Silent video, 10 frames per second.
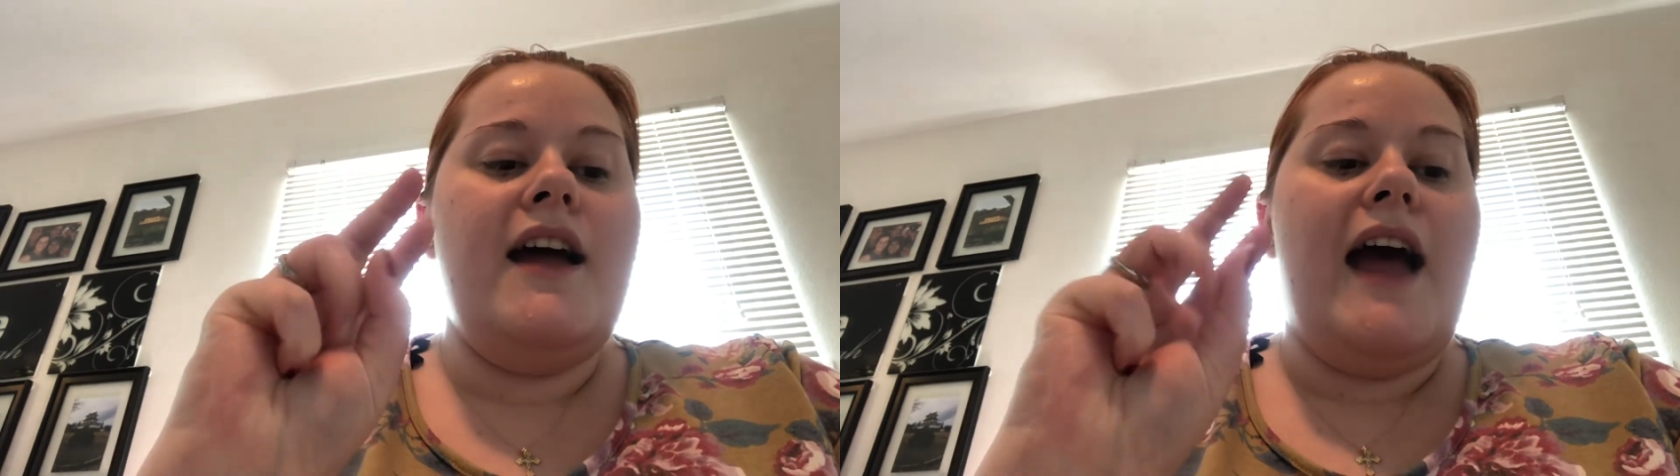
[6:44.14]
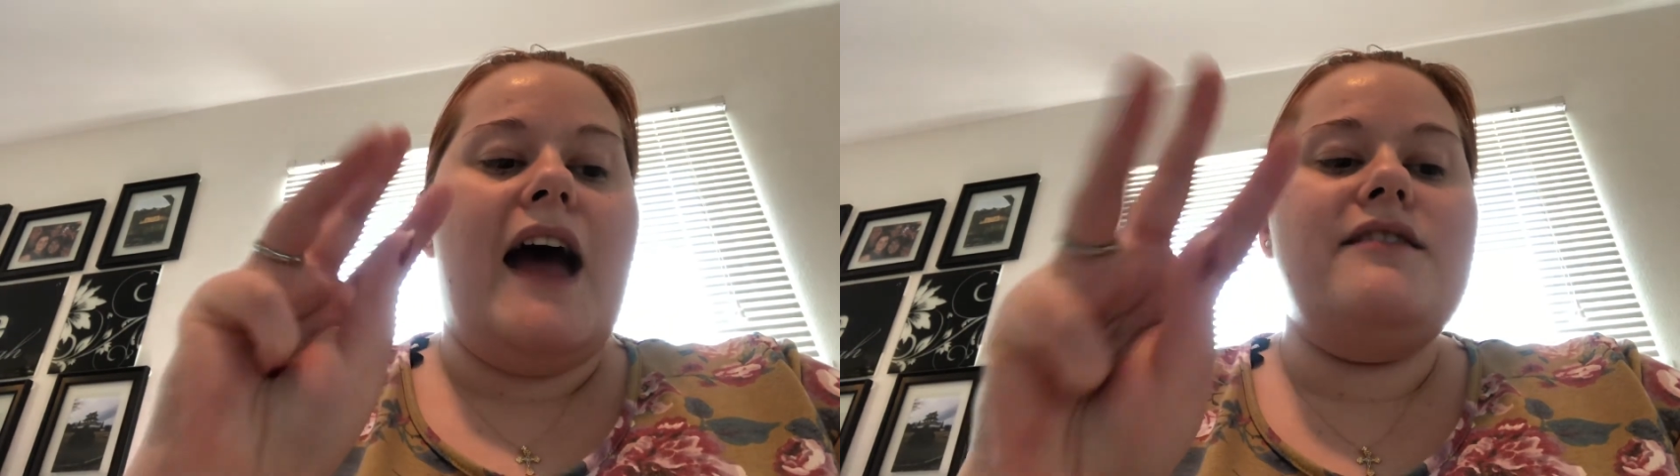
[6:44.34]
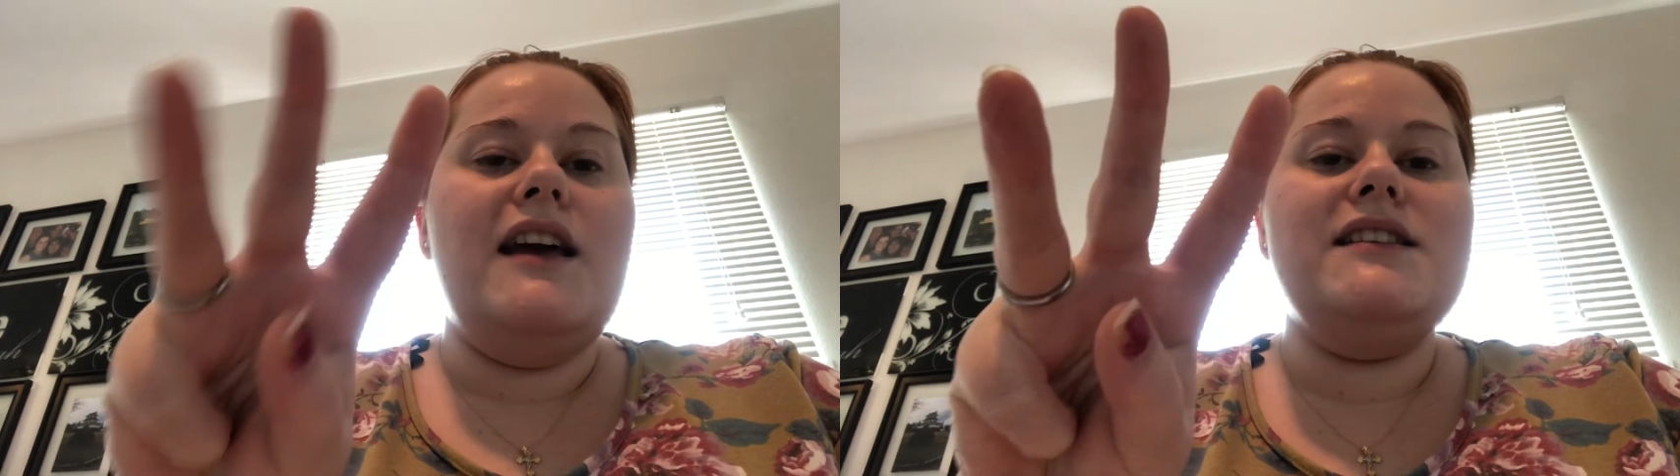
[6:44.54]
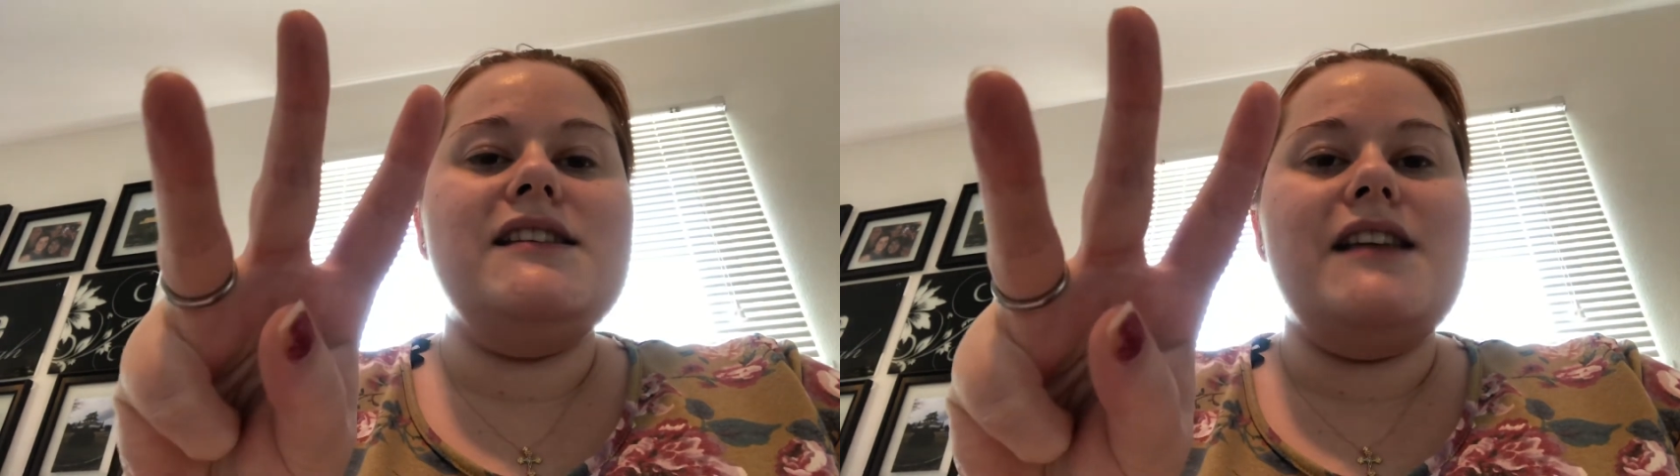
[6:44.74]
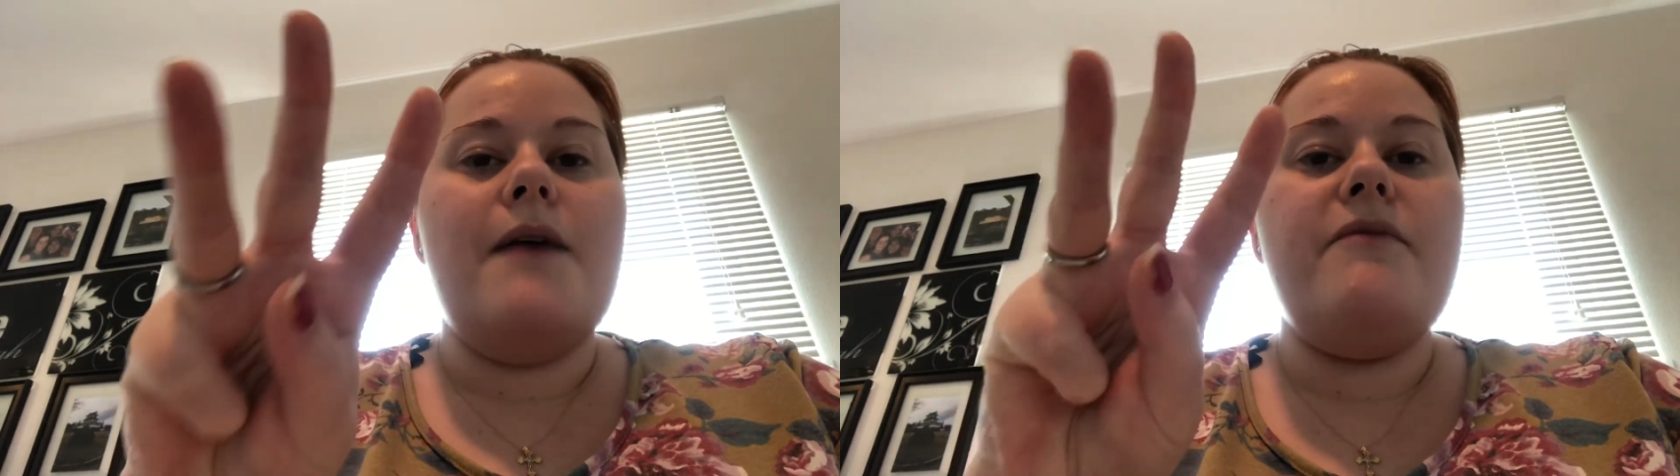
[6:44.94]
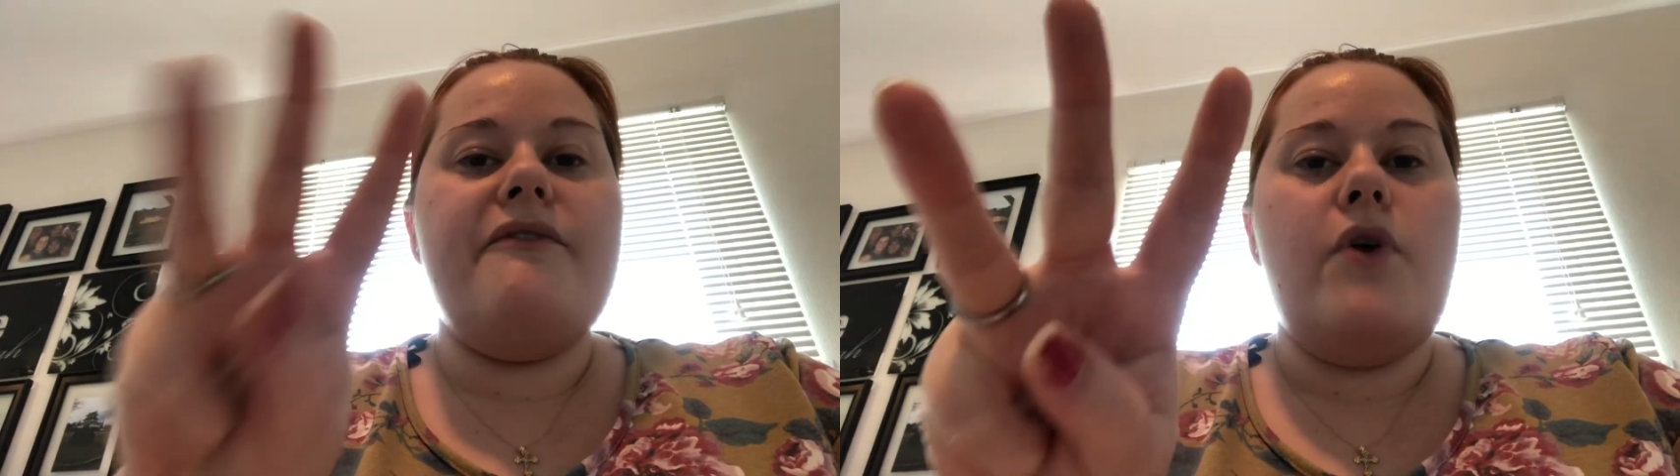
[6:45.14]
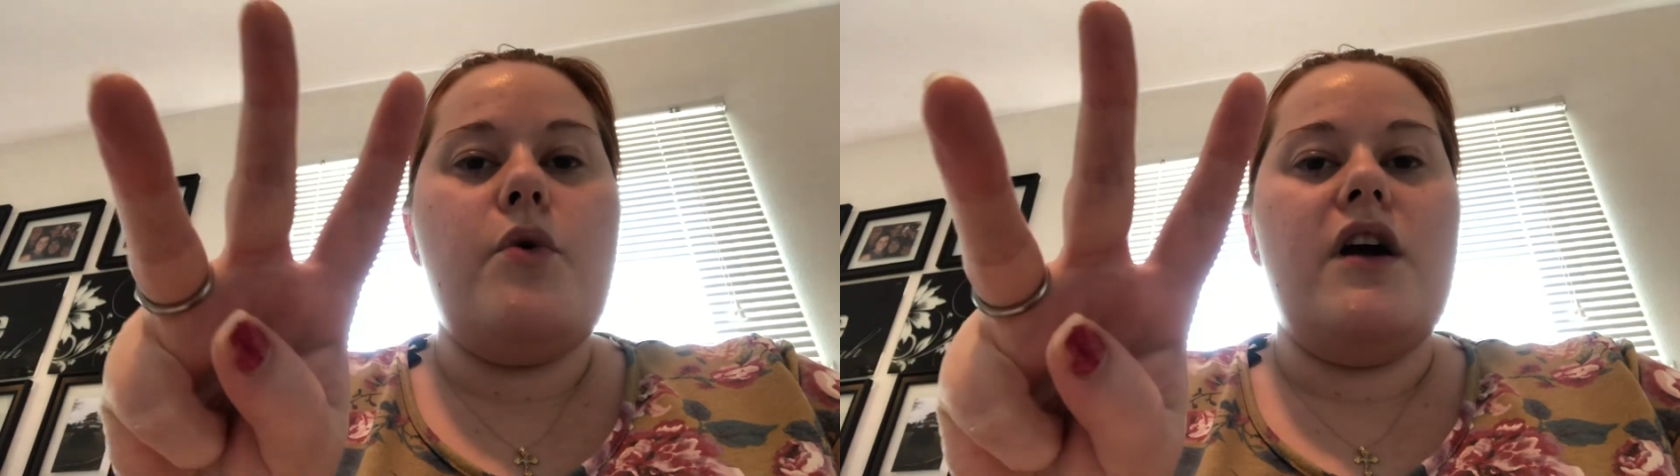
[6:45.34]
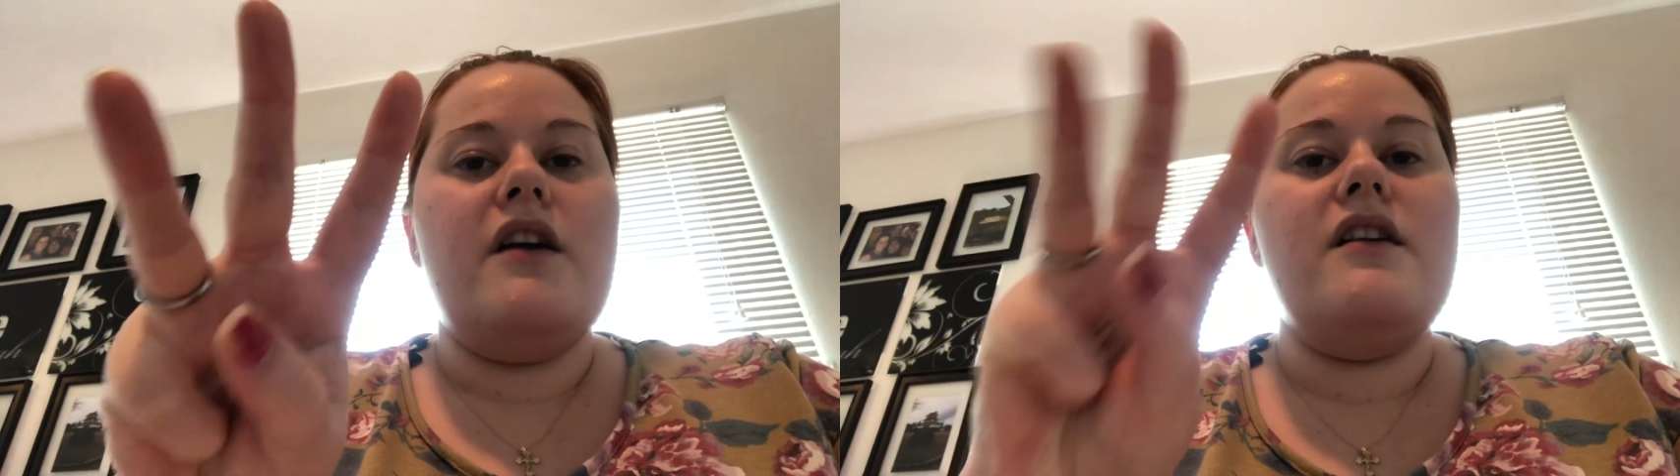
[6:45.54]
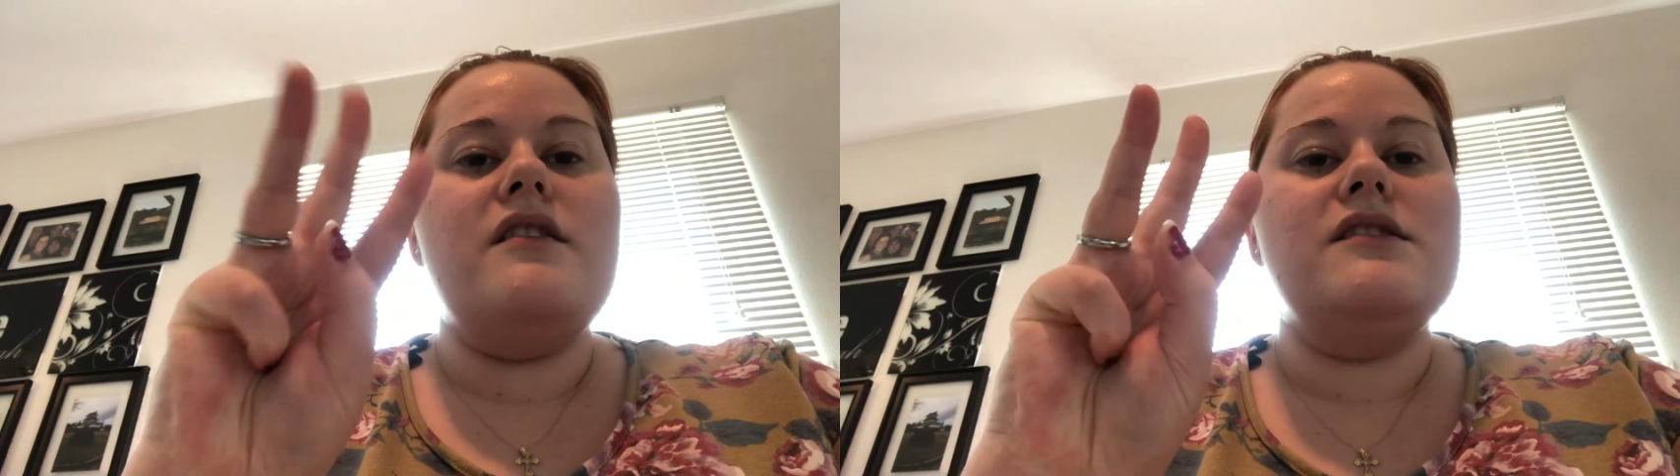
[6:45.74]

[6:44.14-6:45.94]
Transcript: And then step 4,